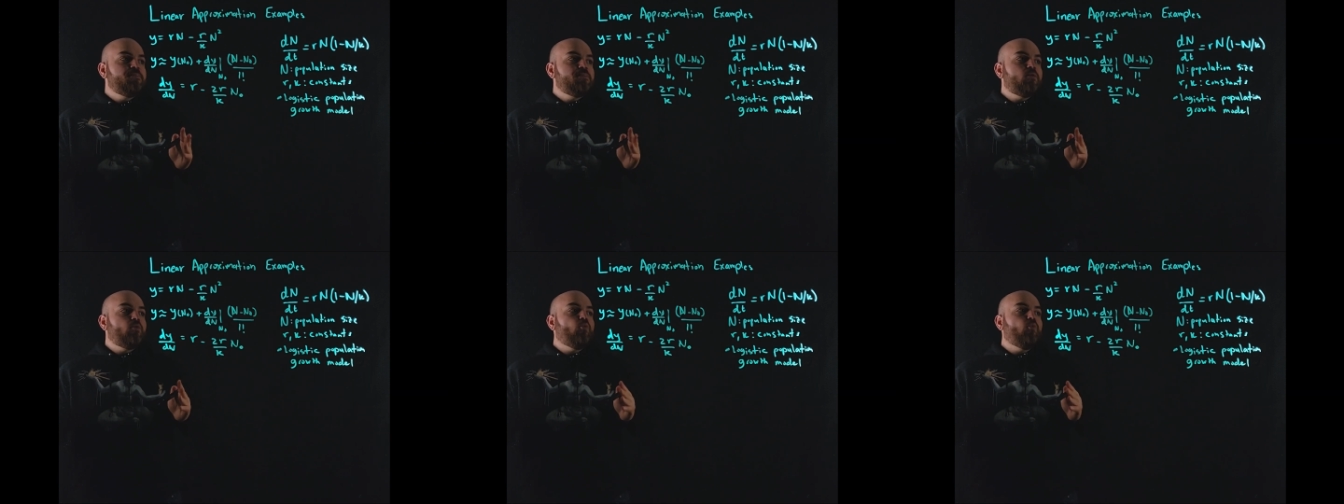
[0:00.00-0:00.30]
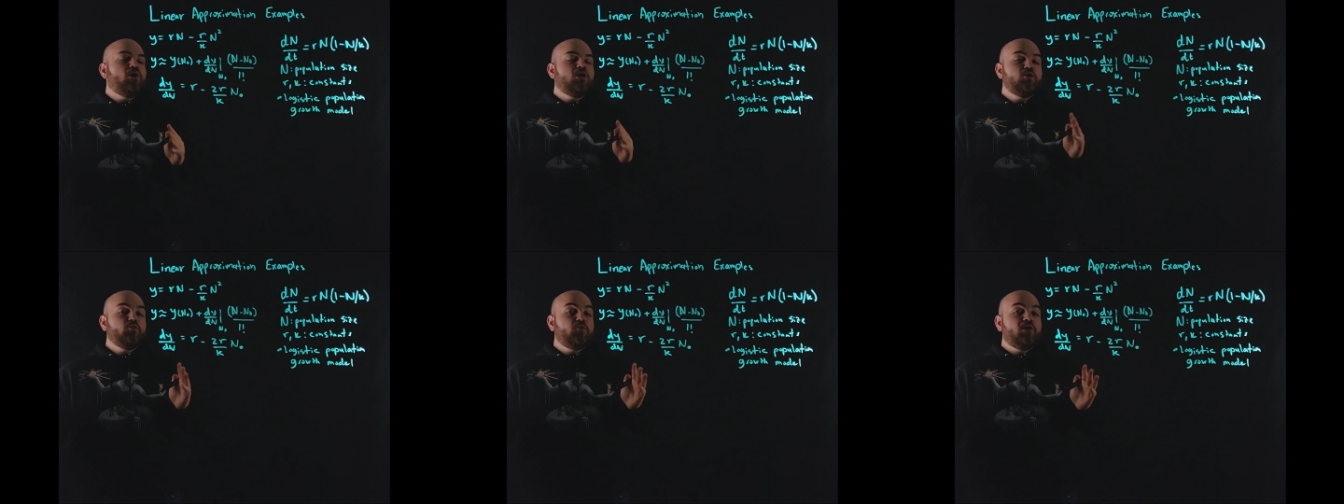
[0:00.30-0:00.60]

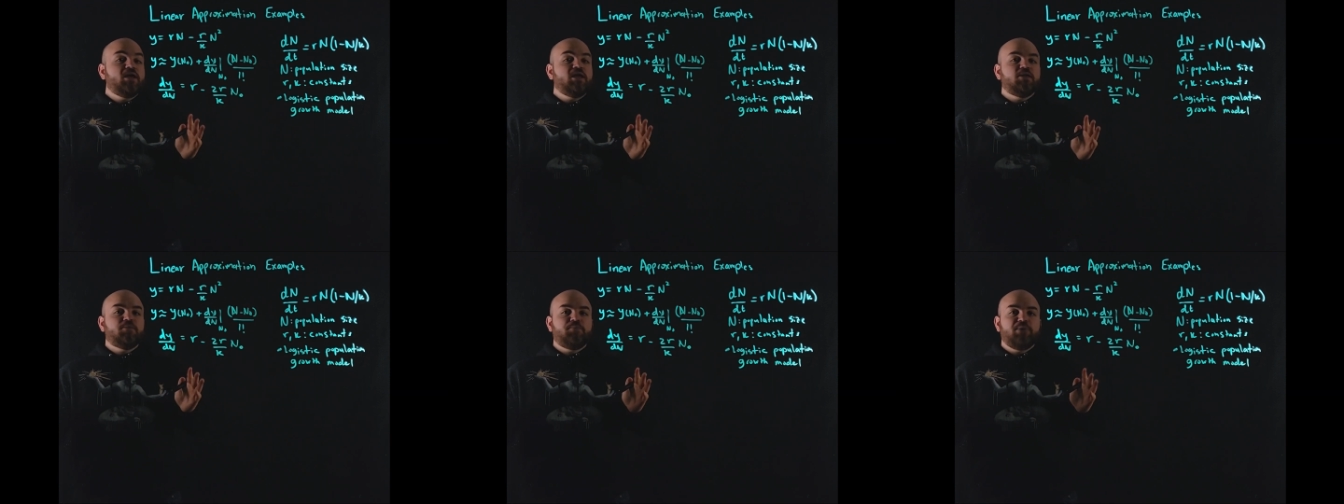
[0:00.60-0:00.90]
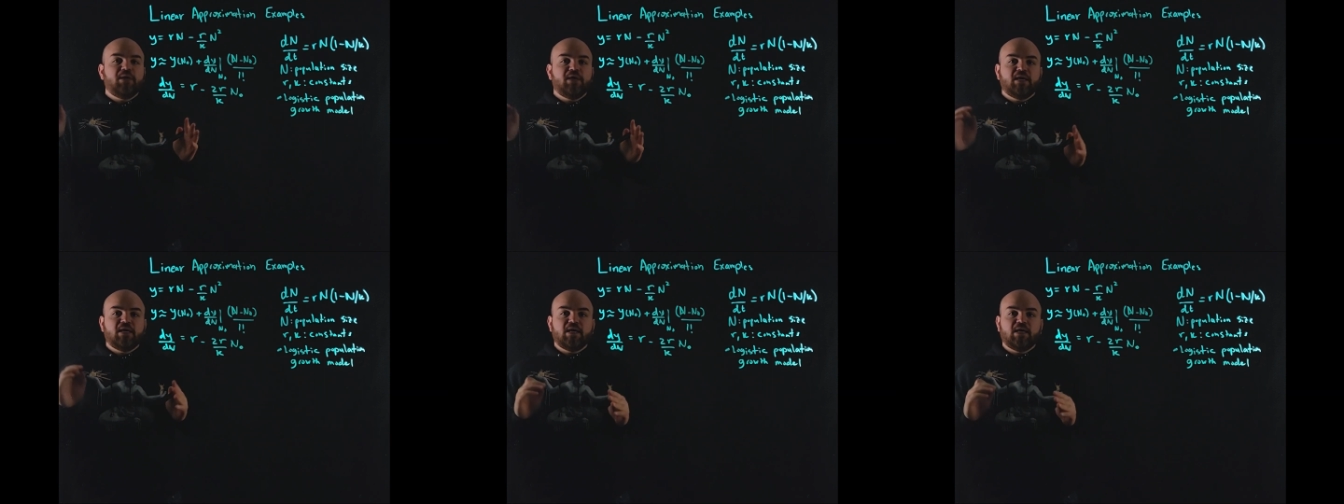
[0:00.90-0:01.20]
One way to
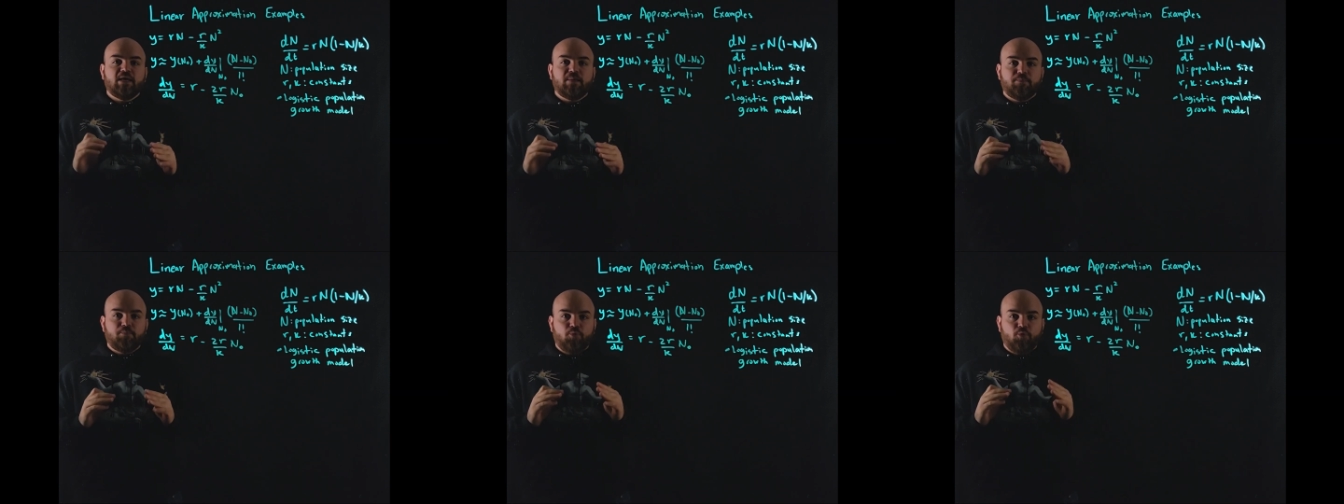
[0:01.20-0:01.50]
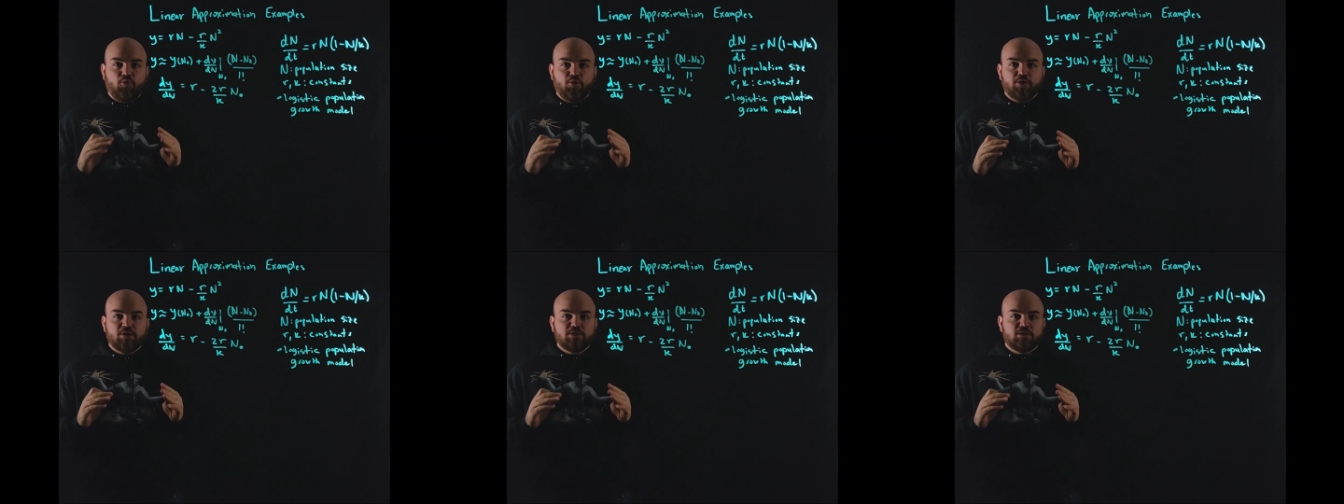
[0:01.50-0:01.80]
pick a
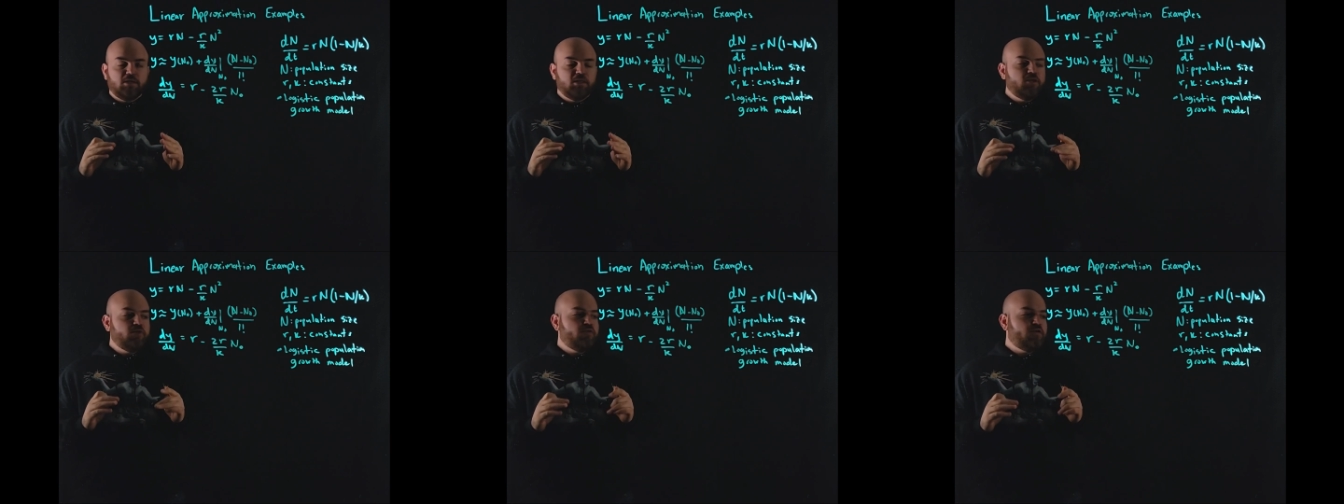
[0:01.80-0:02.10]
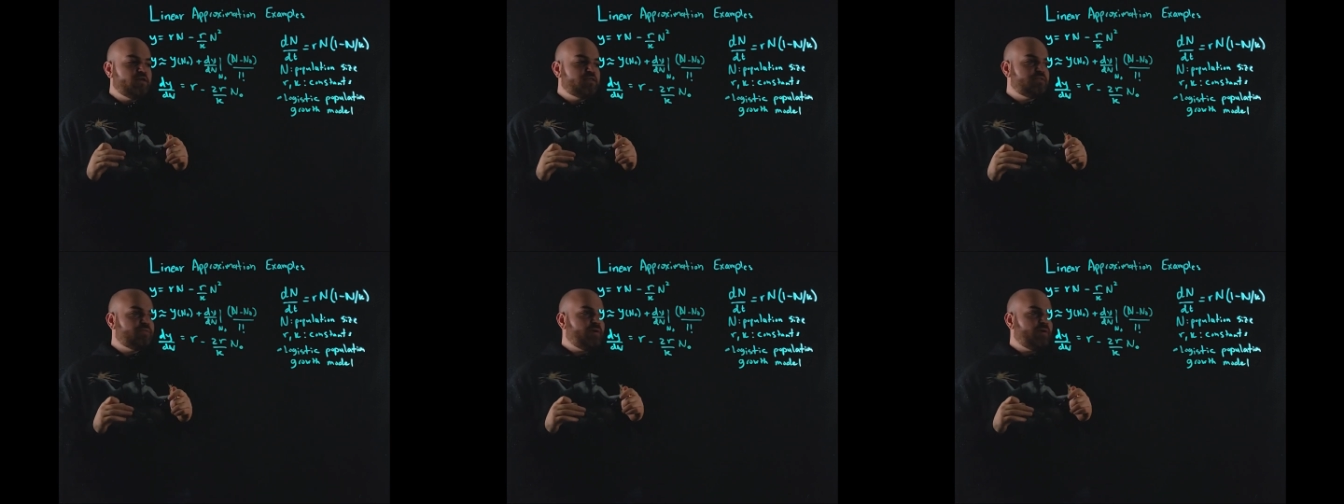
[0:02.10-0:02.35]
point to linearize